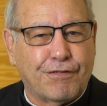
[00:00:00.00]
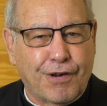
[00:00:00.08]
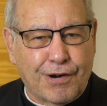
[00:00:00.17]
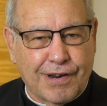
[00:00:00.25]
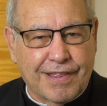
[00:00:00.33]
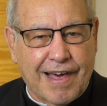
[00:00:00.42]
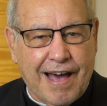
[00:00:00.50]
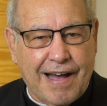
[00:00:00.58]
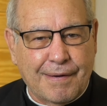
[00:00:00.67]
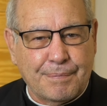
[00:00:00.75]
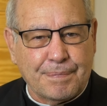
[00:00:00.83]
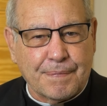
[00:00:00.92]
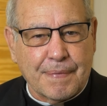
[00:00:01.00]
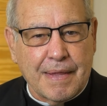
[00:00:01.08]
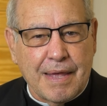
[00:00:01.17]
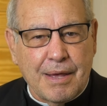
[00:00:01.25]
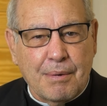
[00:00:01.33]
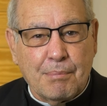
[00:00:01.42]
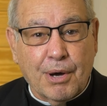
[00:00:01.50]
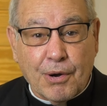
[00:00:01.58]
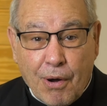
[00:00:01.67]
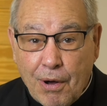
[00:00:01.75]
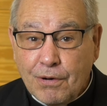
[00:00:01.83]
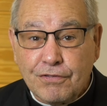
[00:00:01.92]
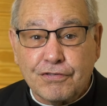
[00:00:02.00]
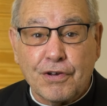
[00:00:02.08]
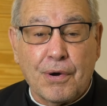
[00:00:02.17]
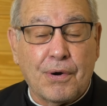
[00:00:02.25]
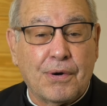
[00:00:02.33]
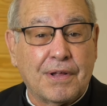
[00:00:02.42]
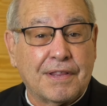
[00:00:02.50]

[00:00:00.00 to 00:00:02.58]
Florida. But also